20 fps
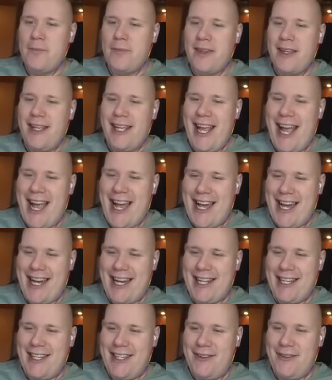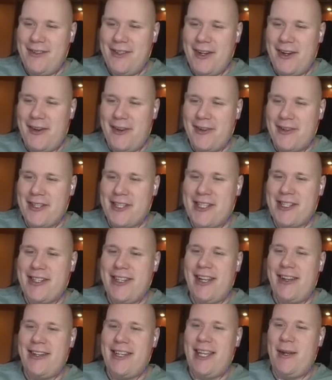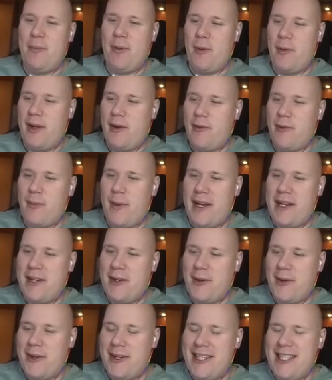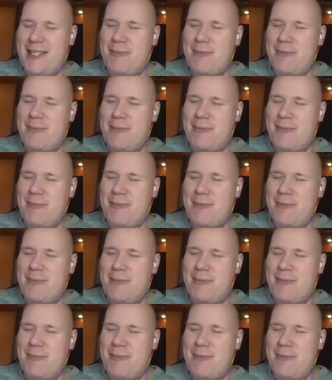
Yeah, you don't. Now keep away from my toys,